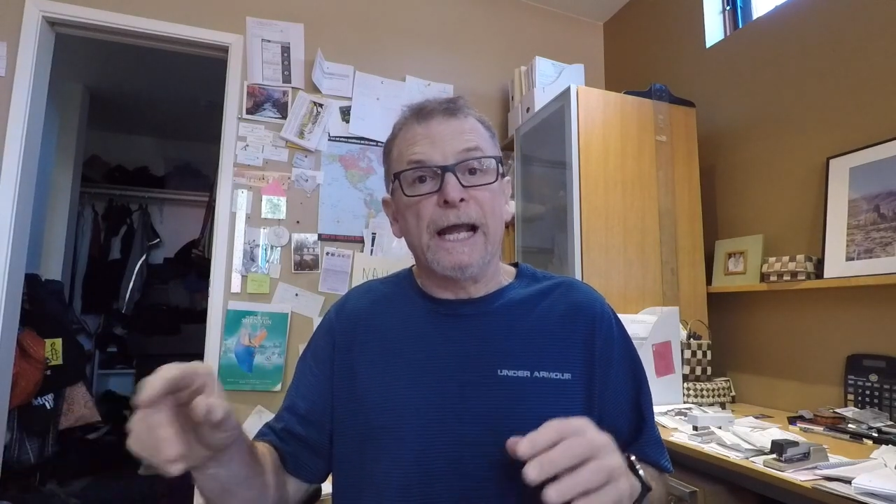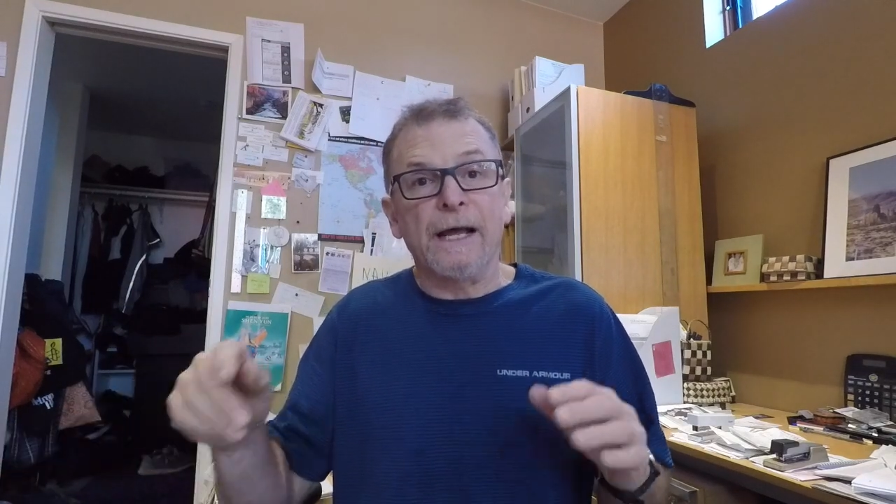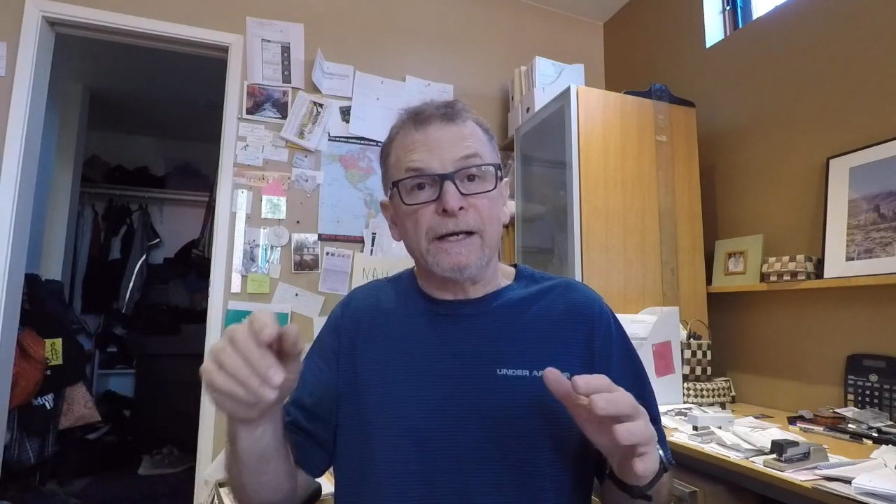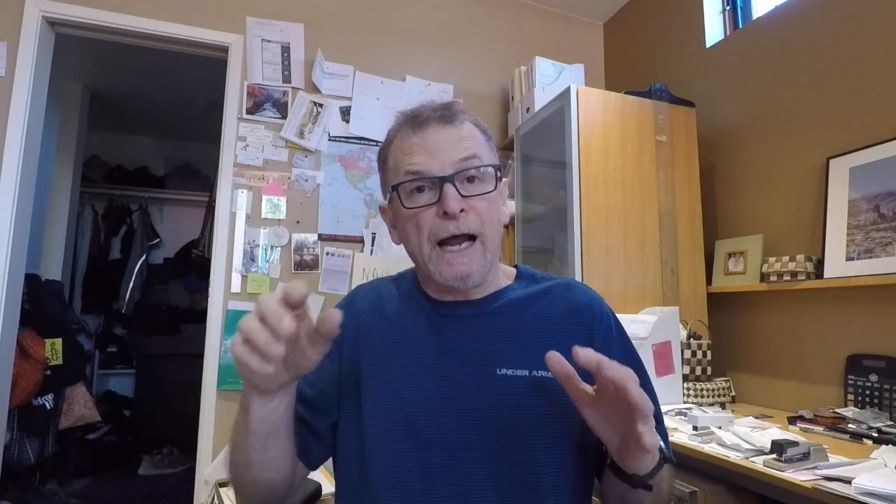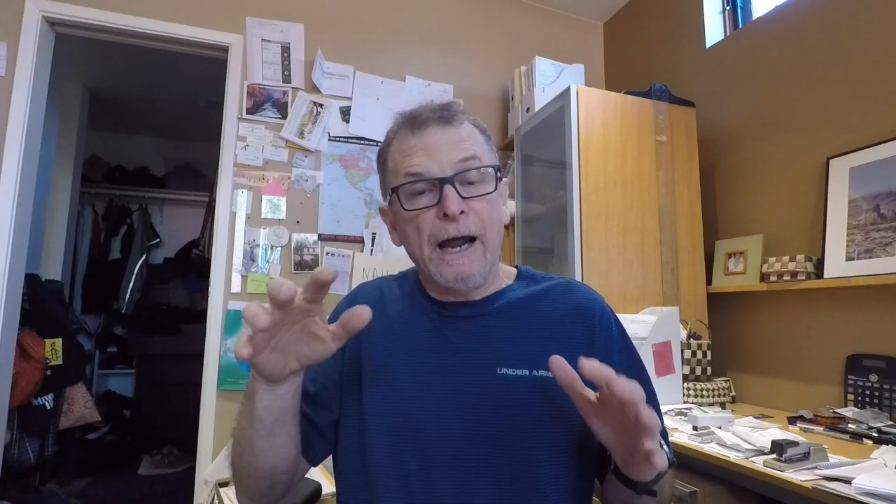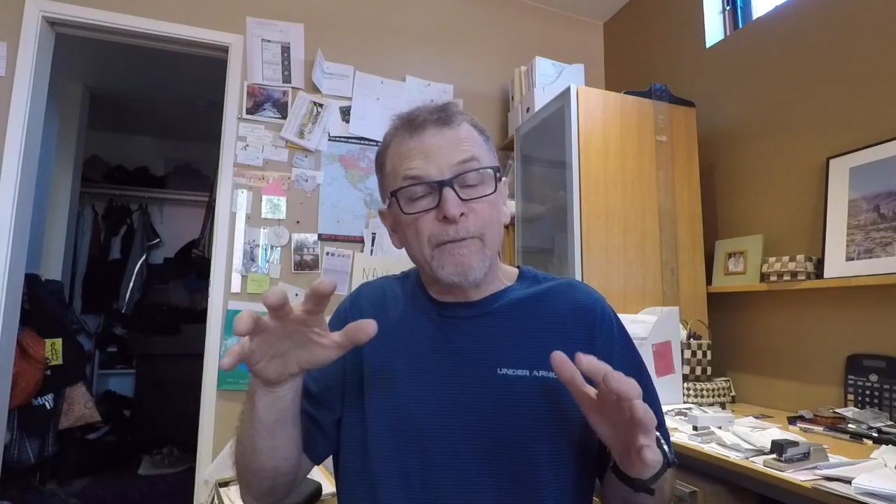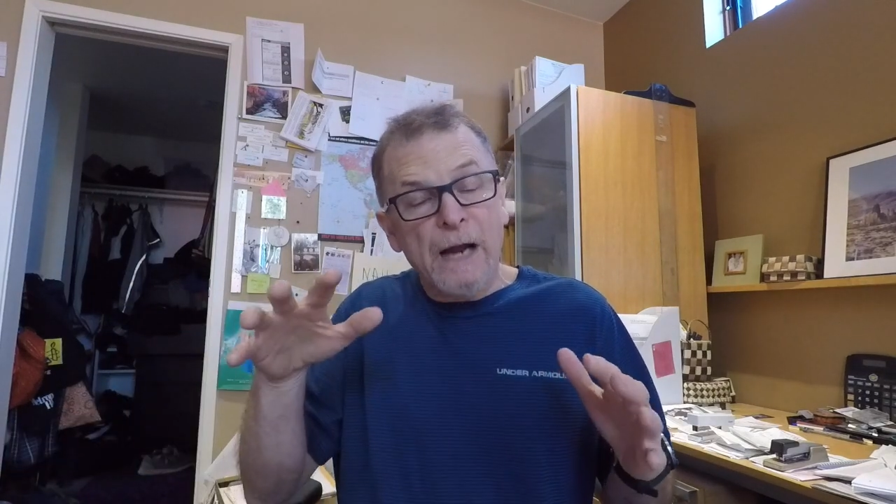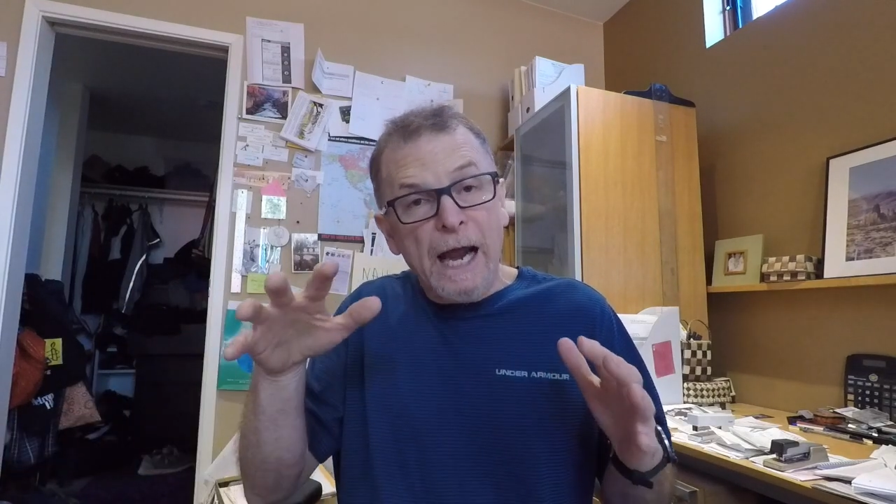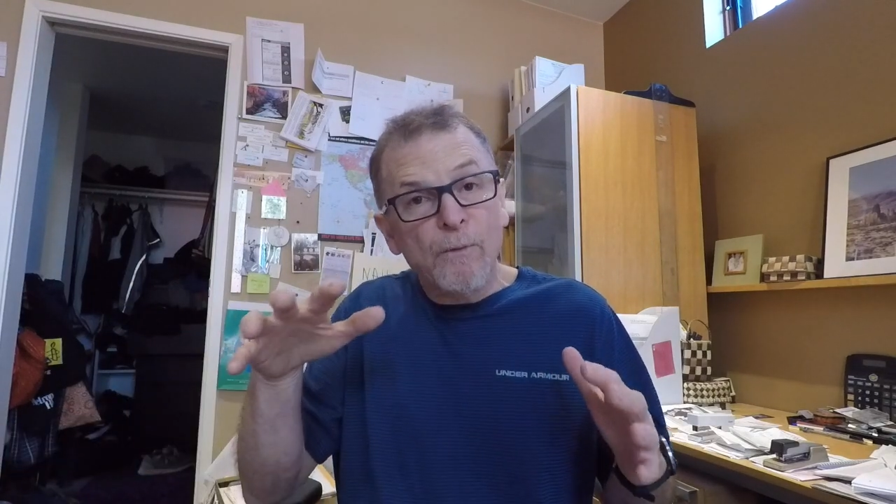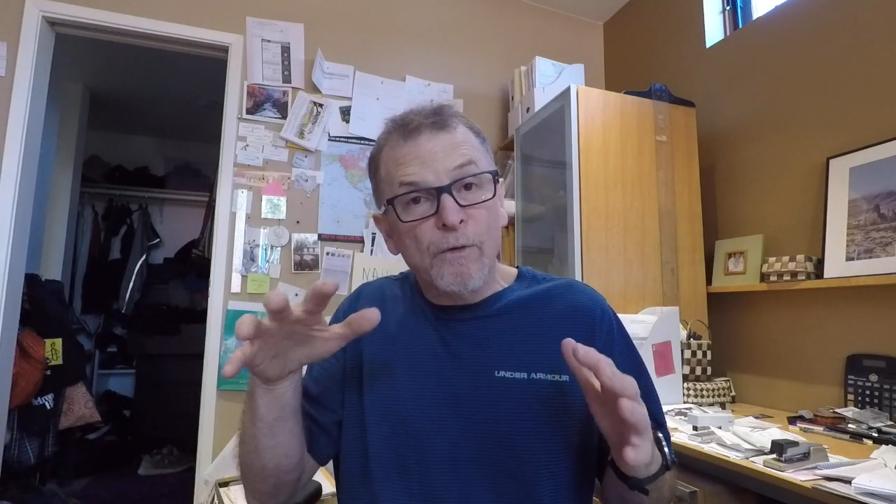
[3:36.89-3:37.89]
And I'm,
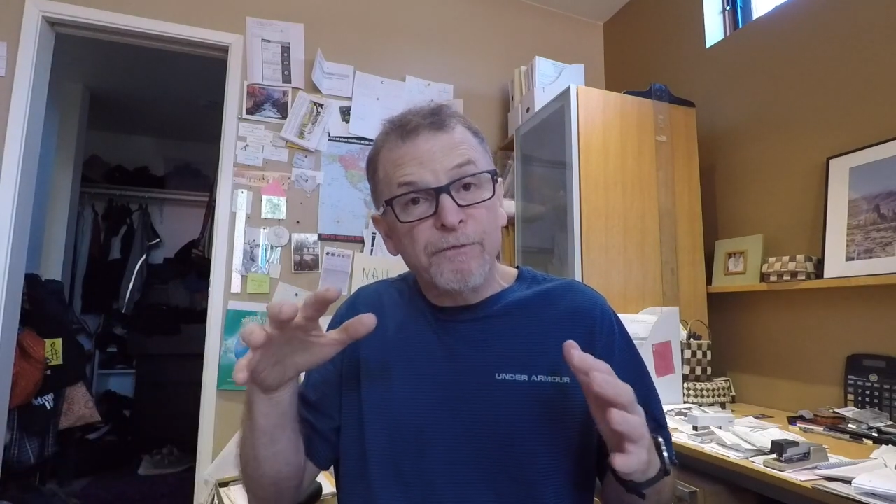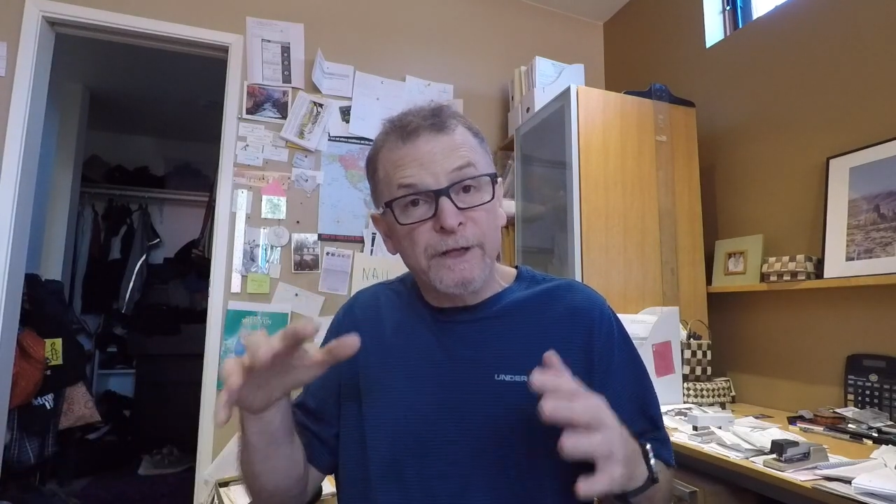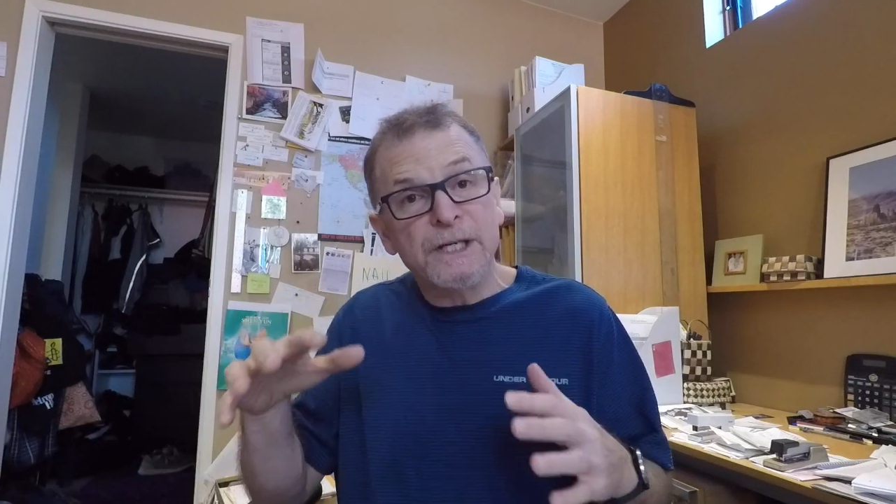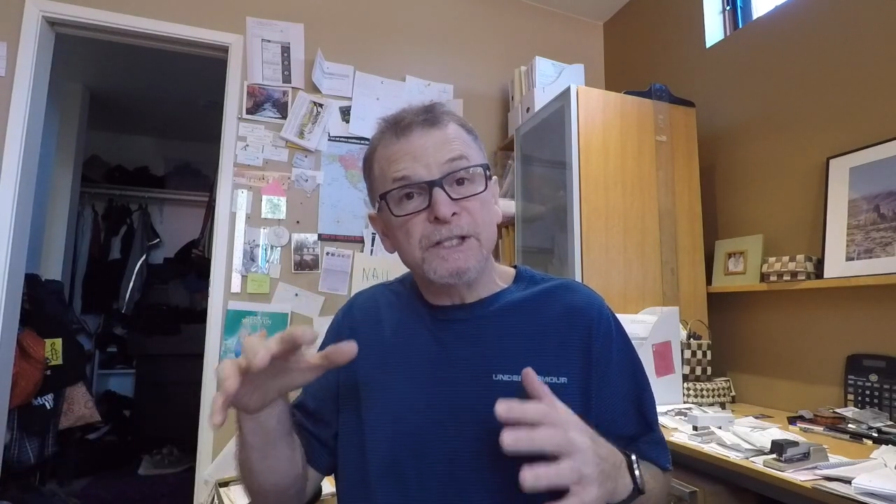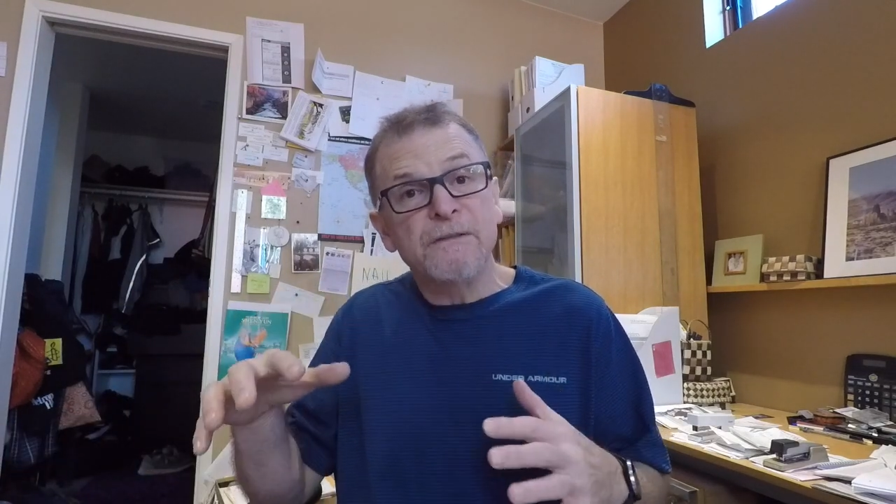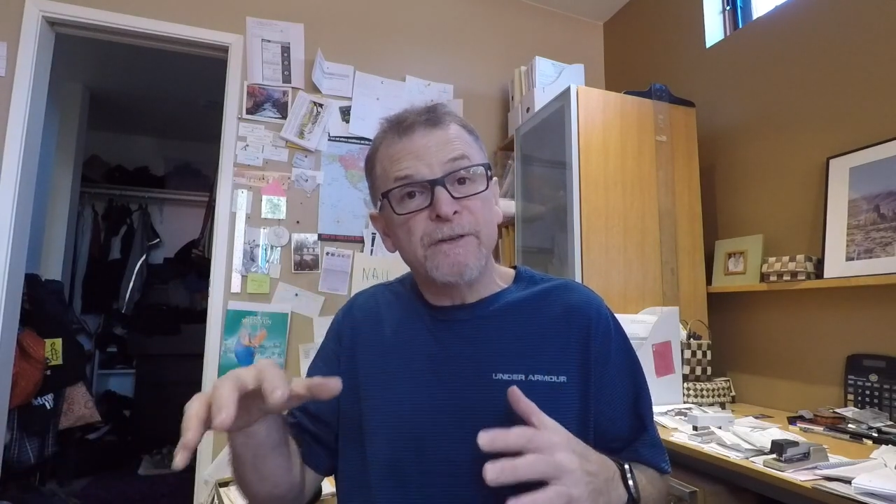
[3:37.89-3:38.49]
I will finish the